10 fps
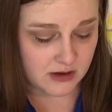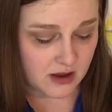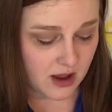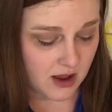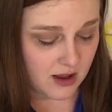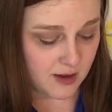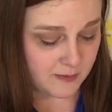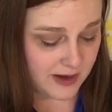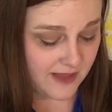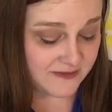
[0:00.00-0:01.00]

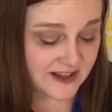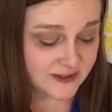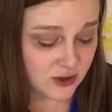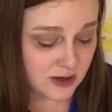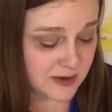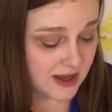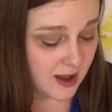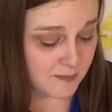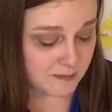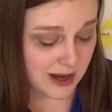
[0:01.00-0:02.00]
And these are going to
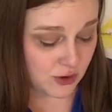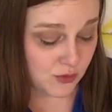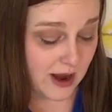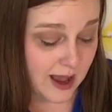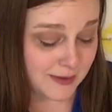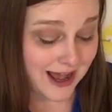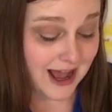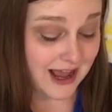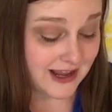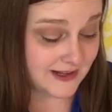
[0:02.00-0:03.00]
become my crab
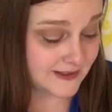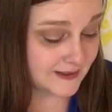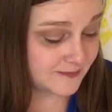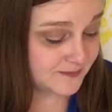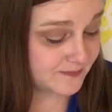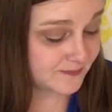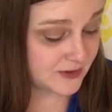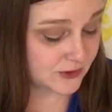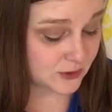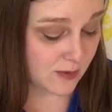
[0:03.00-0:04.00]
eyes.
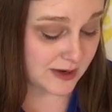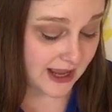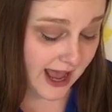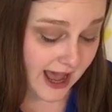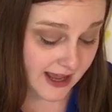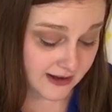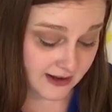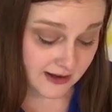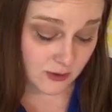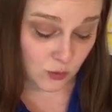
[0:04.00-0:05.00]
So I'm going to add,
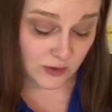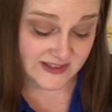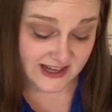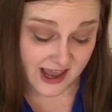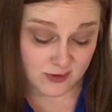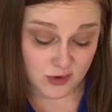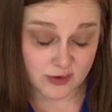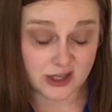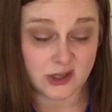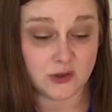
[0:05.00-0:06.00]
once again, we
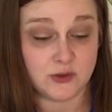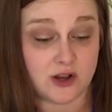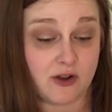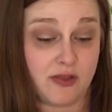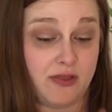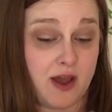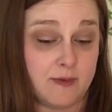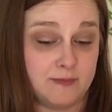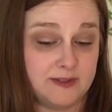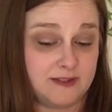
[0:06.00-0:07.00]
want to use our
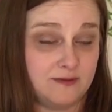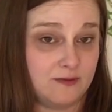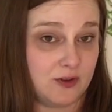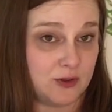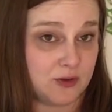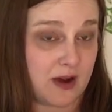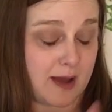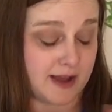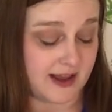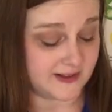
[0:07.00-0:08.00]
thumbs for those crab
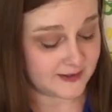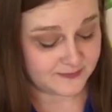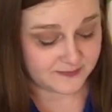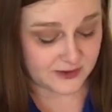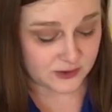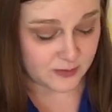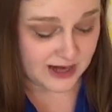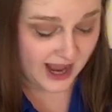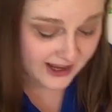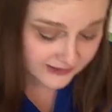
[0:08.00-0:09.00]
eyes. So I'm going
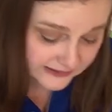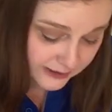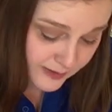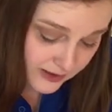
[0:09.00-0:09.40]
to add a little bit of